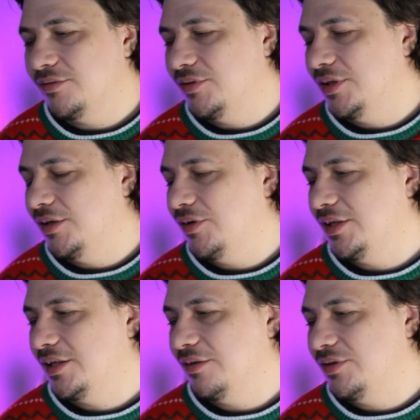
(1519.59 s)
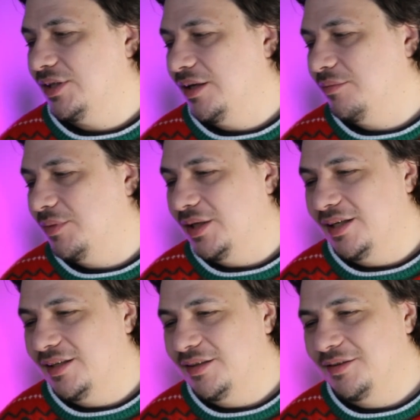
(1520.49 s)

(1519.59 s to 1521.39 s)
whenever I have time and